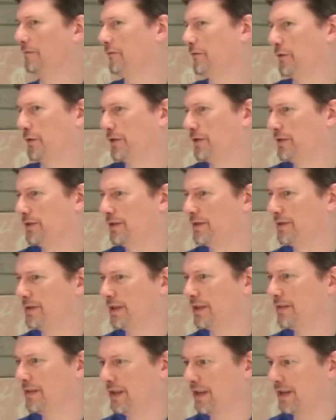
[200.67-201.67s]
for
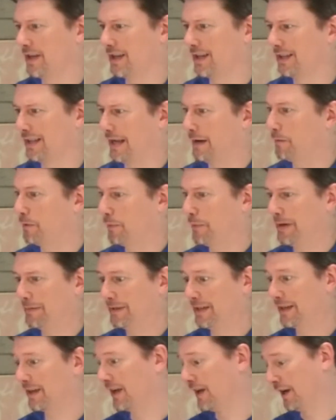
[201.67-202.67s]
instance, in the late
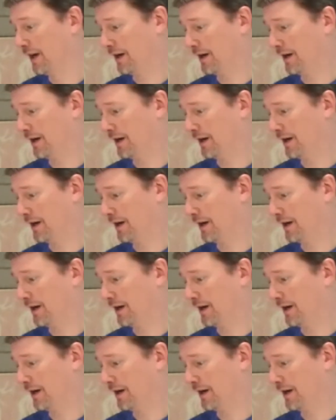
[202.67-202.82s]
Republic,